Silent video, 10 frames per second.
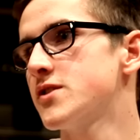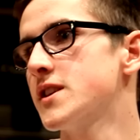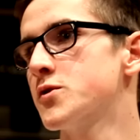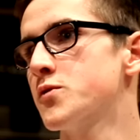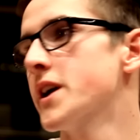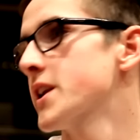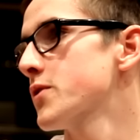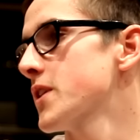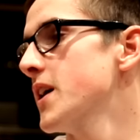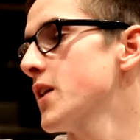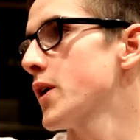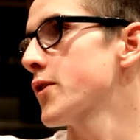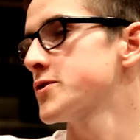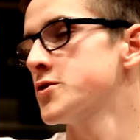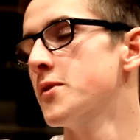tried to grind out a
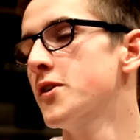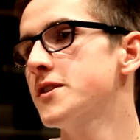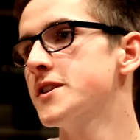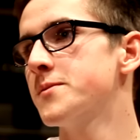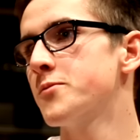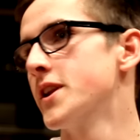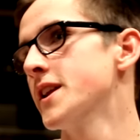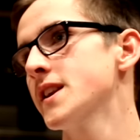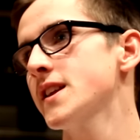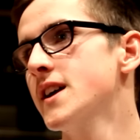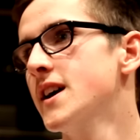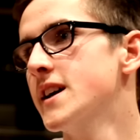round or two more. We didn't.